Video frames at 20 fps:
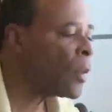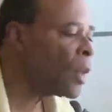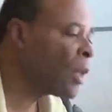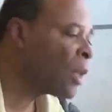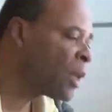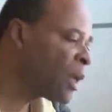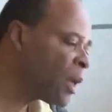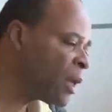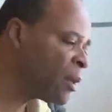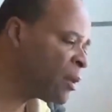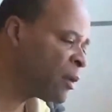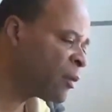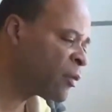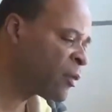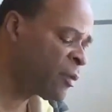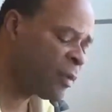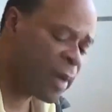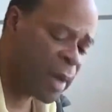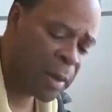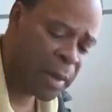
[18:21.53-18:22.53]
Okay, this
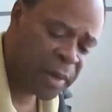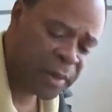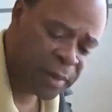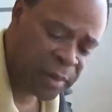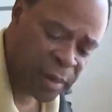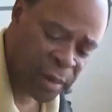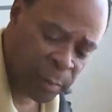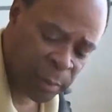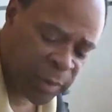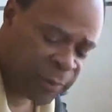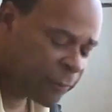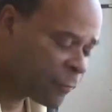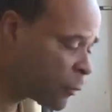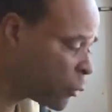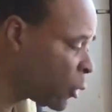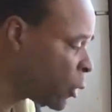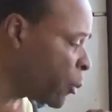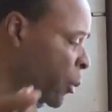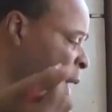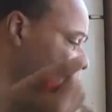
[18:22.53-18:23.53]
is how I did it
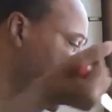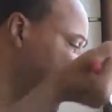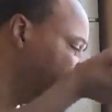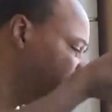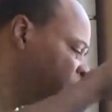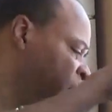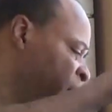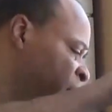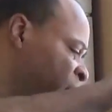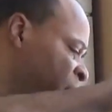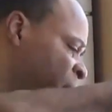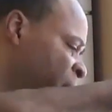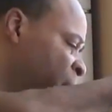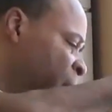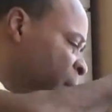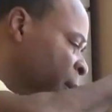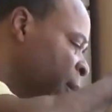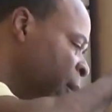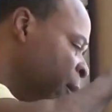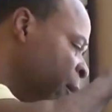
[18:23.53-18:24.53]
before my accident,
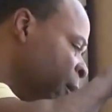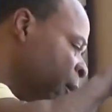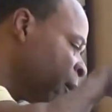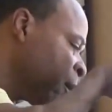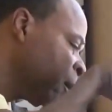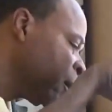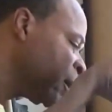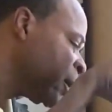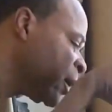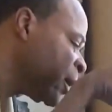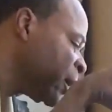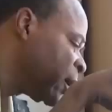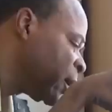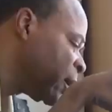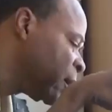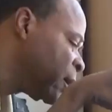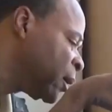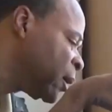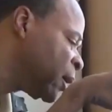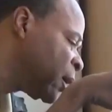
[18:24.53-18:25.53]

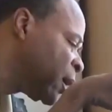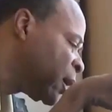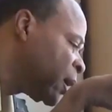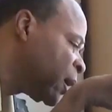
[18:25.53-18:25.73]
and